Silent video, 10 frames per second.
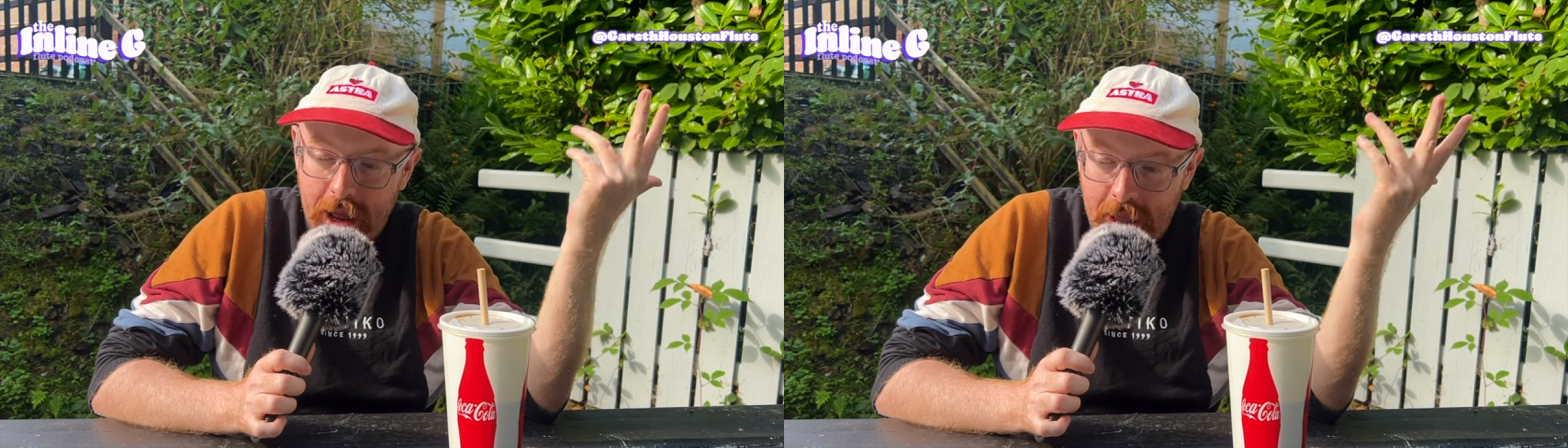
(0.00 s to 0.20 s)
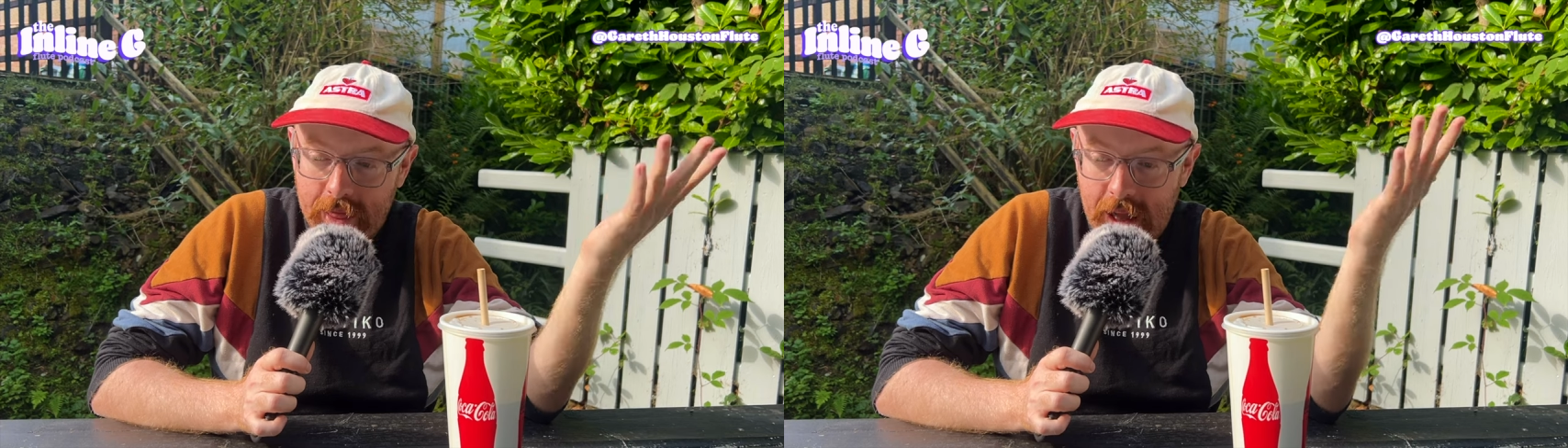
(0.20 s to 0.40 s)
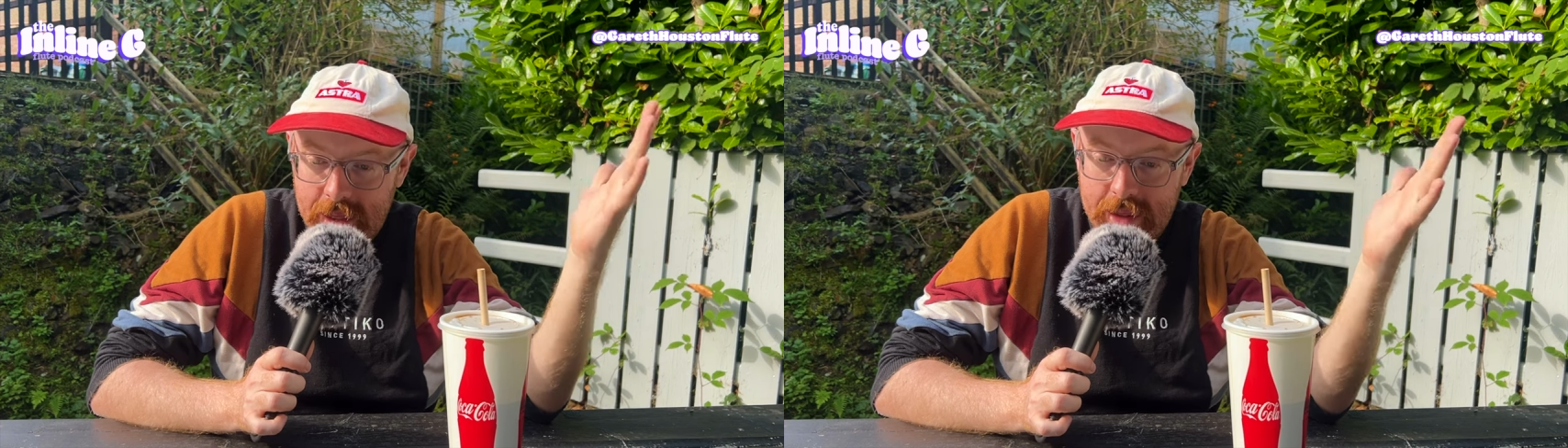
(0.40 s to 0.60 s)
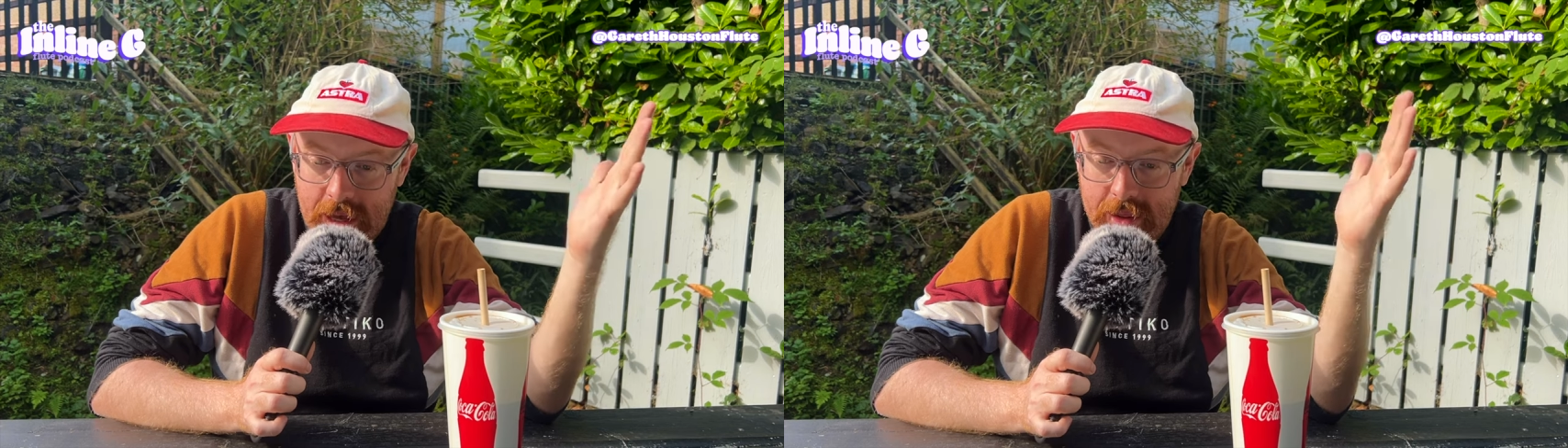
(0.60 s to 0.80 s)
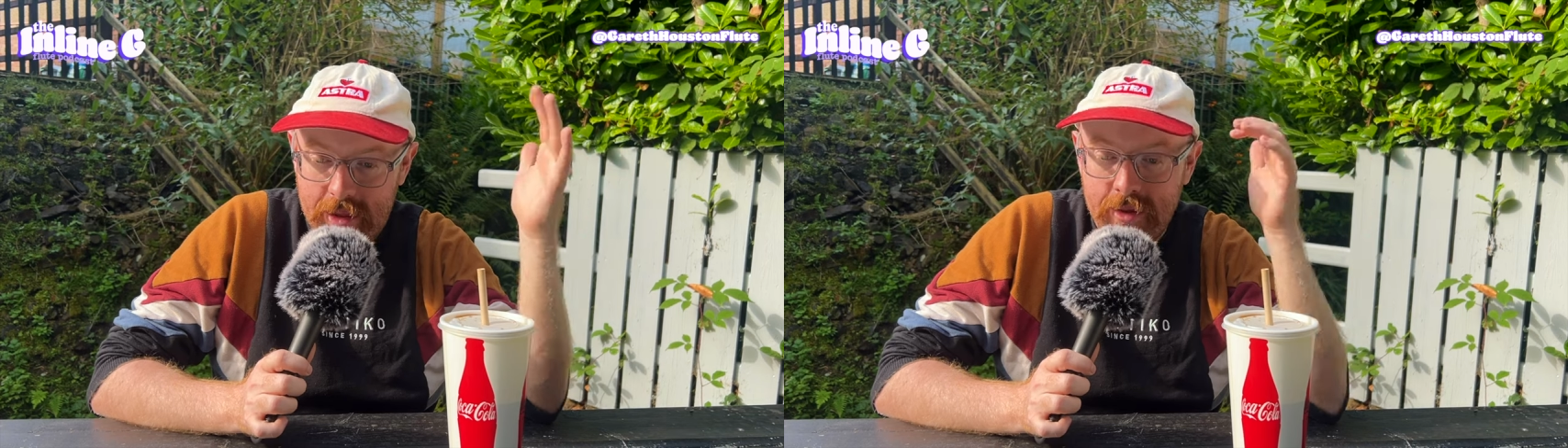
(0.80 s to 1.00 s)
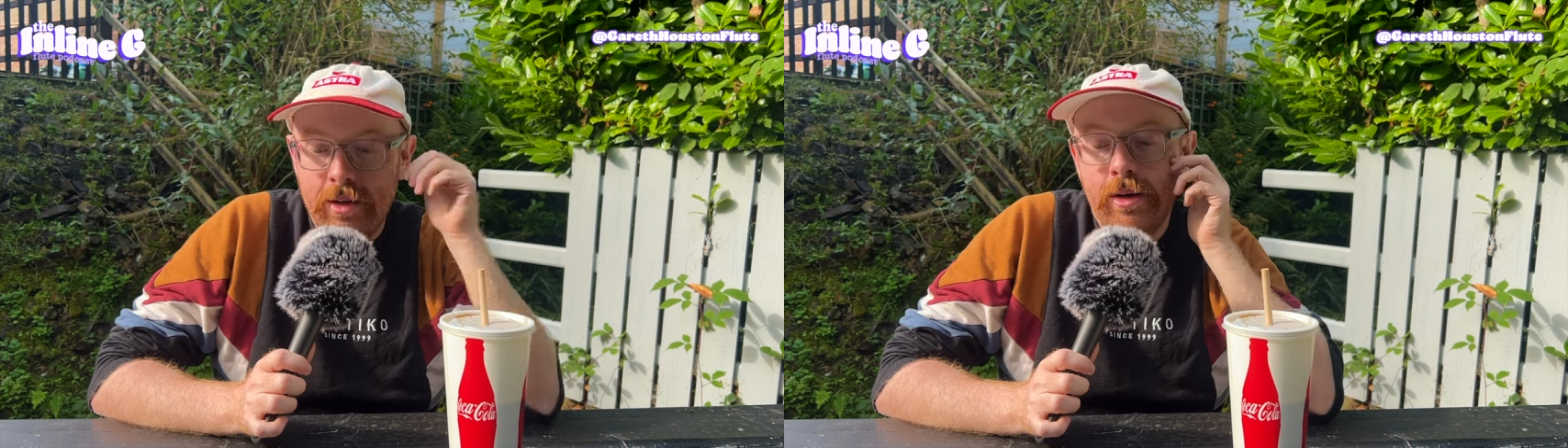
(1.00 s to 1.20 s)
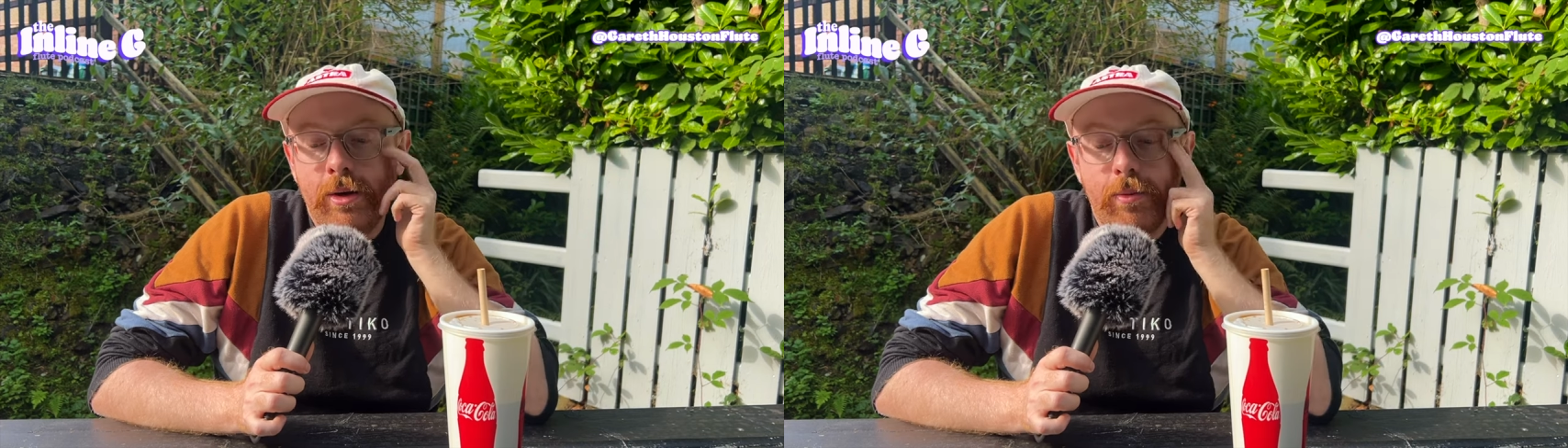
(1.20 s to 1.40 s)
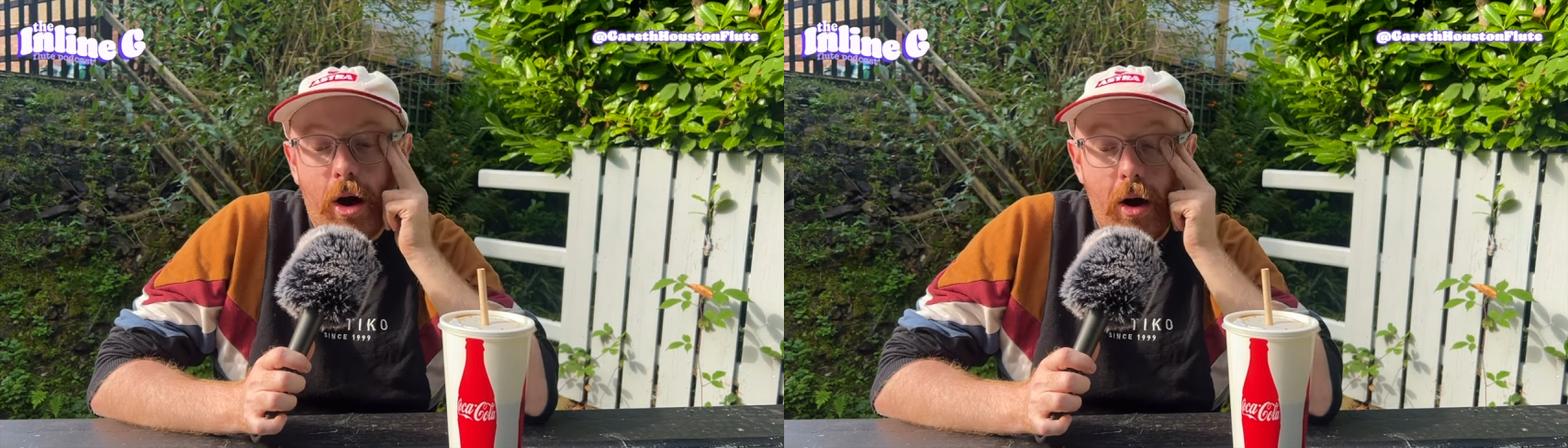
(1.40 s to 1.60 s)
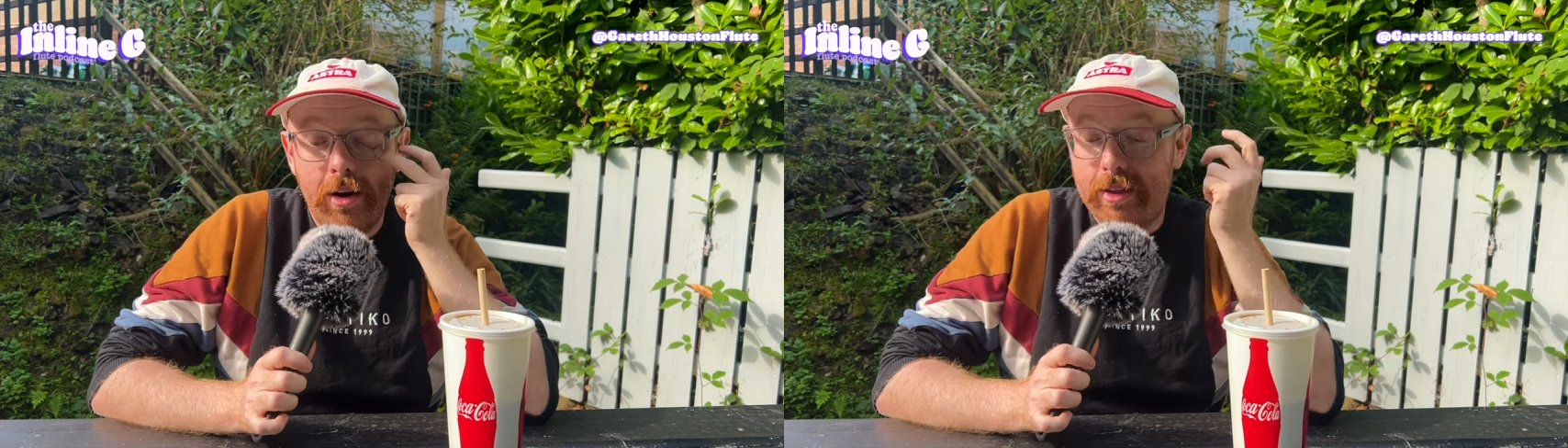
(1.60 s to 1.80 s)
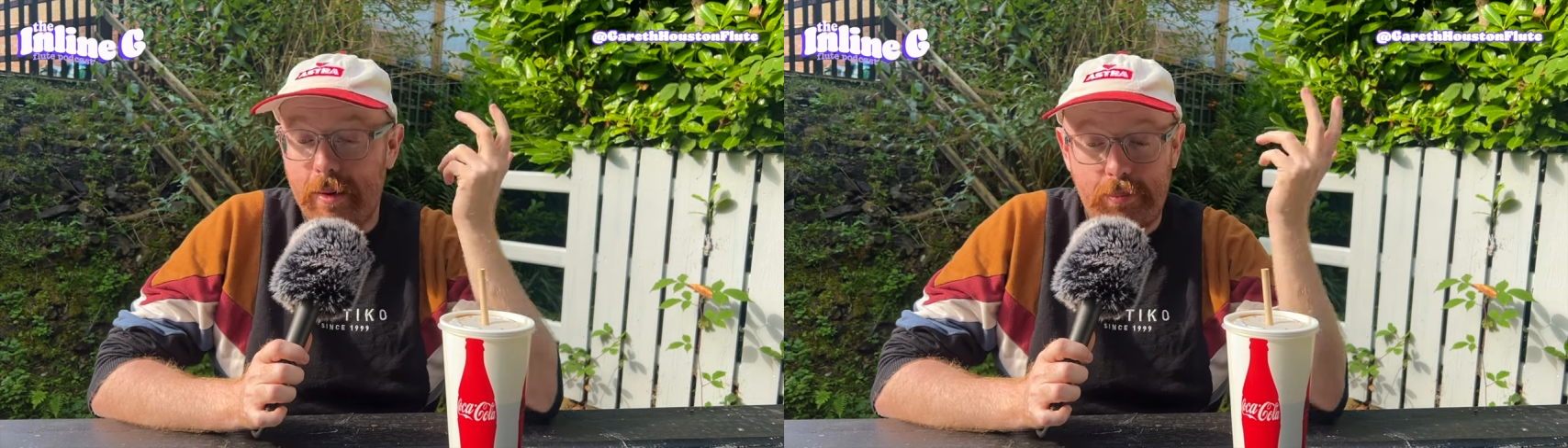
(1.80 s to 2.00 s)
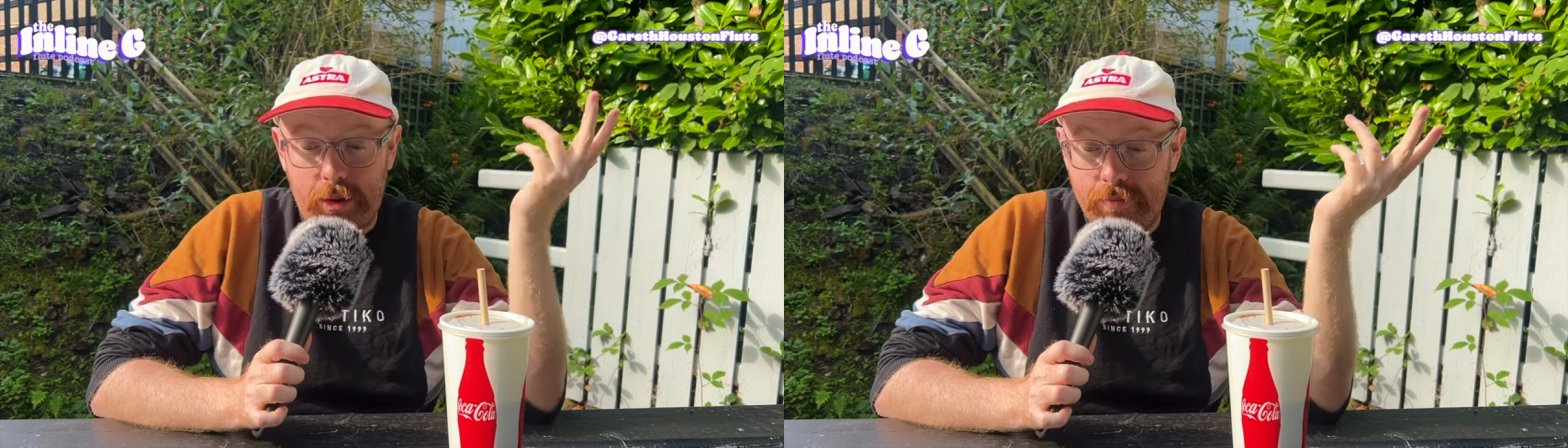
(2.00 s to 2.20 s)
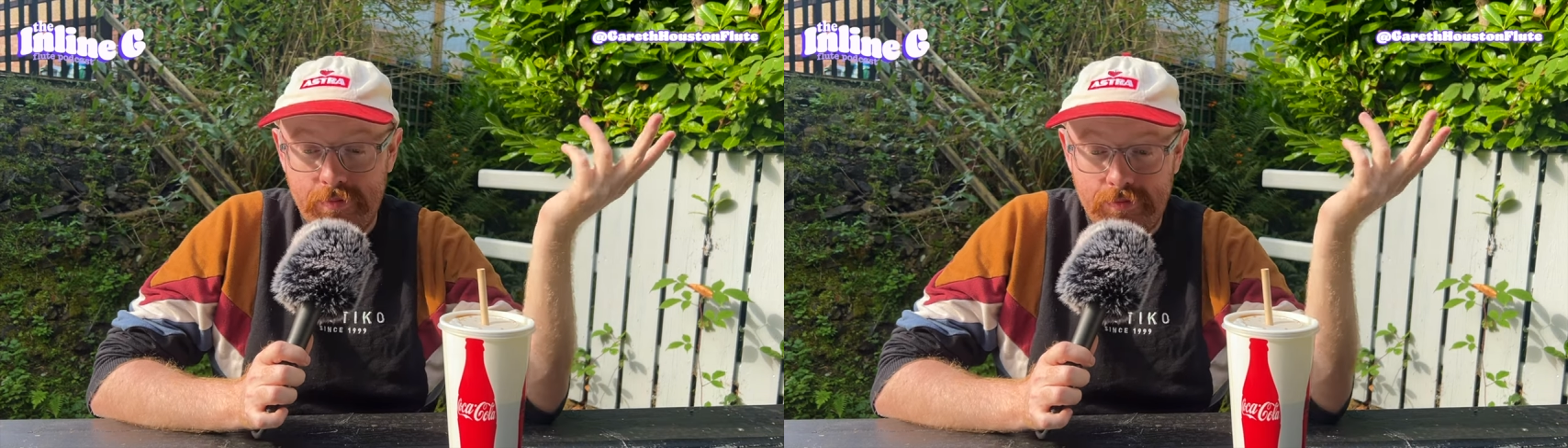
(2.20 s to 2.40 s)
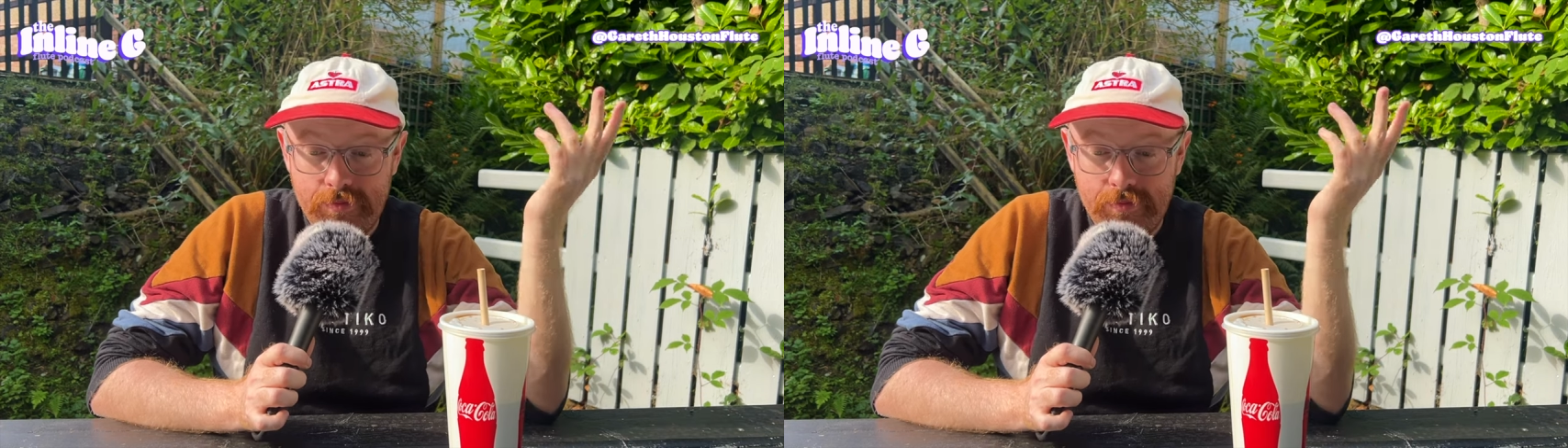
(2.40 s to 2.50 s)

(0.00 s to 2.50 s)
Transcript: in that sense. Art is simple.